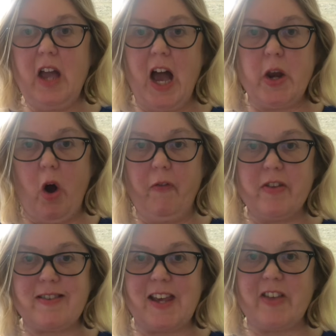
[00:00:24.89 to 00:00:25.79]
and you often
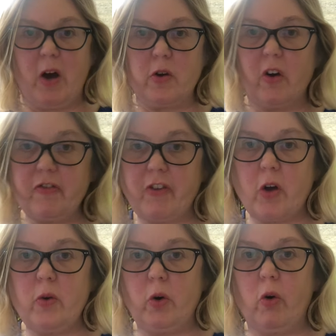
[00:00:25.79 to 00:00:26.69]
see that on your
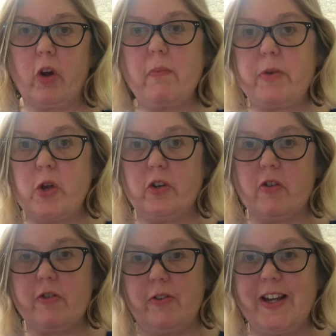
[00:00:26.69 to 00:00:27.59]
phone or a computer
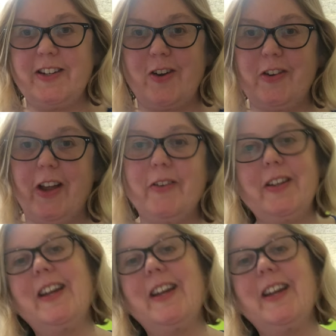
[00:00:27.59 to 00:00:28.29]
screen, don't you?